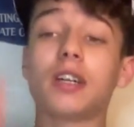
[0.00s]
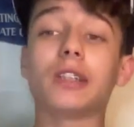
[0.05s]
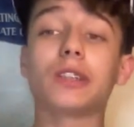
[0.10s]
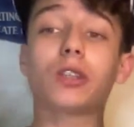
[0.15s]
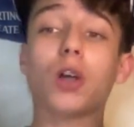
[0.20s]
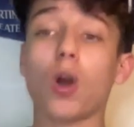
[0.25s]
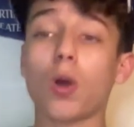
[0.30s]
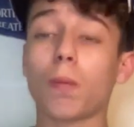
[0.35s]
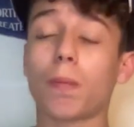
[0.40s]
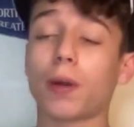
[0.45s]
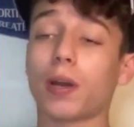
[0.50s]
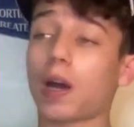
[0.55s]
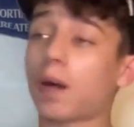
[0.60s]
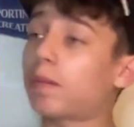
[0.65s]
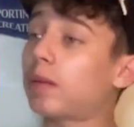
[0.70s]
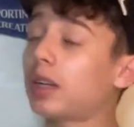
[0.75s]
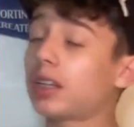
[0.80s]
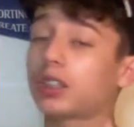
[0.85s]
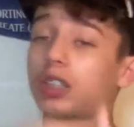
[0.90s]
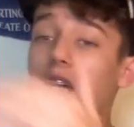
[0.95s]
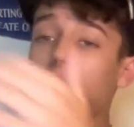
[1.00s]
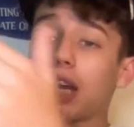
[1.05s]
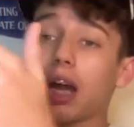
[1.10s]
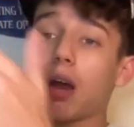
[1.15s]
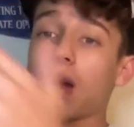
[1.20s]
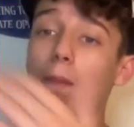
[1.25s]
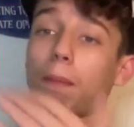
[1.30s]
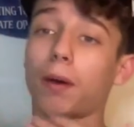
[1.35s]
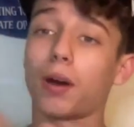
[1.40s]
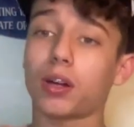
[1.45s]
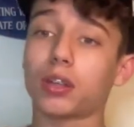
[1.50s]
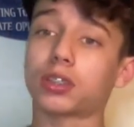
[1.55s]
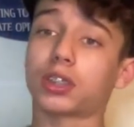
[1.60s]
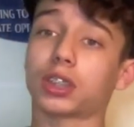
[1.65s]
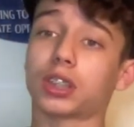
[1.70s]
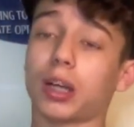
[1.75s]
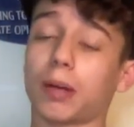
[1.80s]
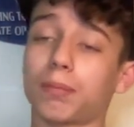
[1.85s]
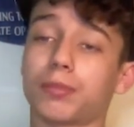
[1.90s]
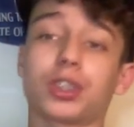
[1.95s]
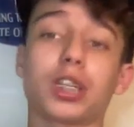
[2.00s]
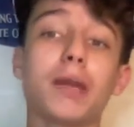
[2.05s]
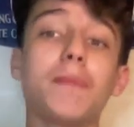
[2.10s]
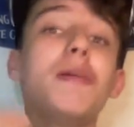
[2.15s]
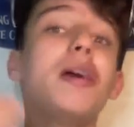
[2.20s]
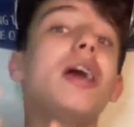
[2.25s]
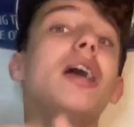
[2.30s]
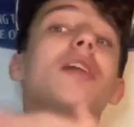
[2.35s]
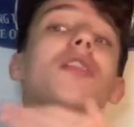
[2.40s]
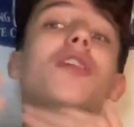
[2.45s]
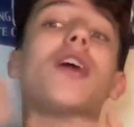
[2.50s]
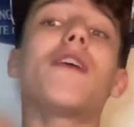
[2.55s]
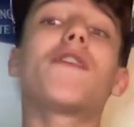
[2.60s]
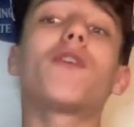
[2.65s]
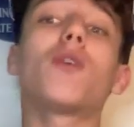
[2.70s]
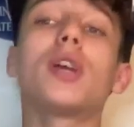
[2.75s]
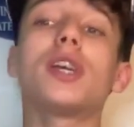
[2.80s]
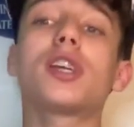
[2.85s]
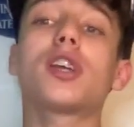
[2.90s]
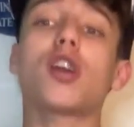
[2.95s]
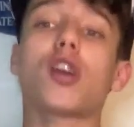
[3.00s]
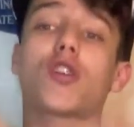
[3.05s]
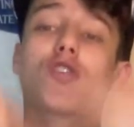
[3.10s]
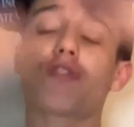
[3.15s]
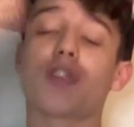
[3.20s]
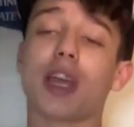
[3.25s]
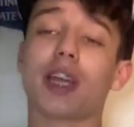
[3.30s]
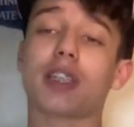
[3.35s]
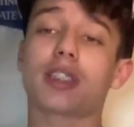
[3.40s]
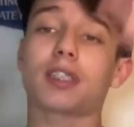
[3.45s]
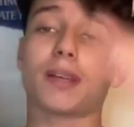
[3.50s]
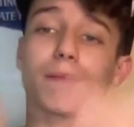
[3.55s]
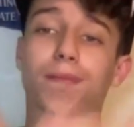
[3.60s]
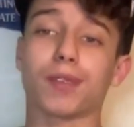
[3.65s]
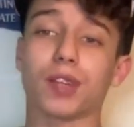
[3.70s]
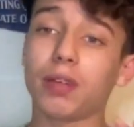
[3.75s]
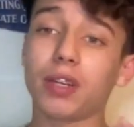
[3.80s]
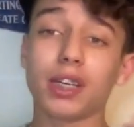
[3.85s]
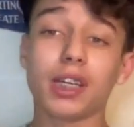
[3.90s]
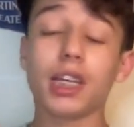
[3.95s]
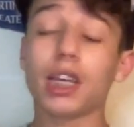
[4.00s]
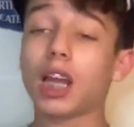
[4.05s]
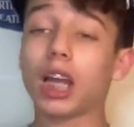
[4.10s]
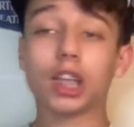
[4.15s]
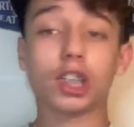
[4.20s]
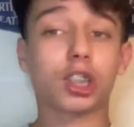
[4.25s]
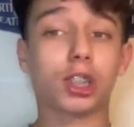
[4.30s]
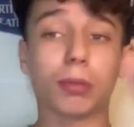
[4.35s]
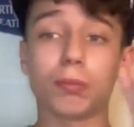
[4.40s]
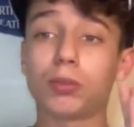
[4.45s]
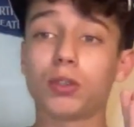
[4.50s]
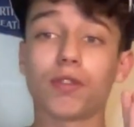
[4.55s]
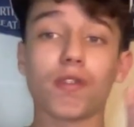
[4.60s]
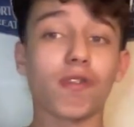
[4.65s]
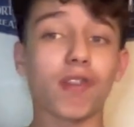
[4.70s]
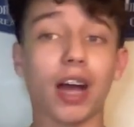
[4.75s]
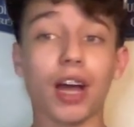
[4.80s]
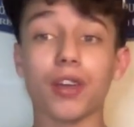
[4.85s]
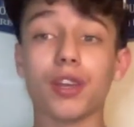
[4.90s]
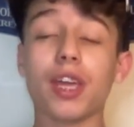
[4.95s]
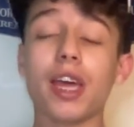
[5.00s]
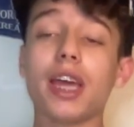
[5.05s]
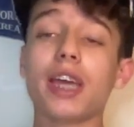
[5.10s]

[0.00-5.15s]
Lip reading: to open up, to allow a pass to come to him, therefore he can create something. He likes to move around.